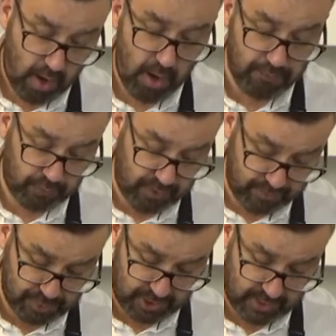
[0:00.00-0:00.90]
of
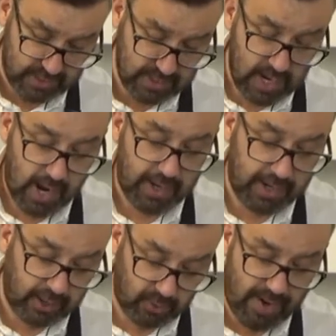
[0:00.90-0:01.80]
cream cheese, and
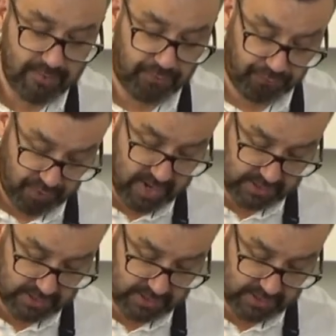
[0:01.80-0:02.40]
I'm going to add 3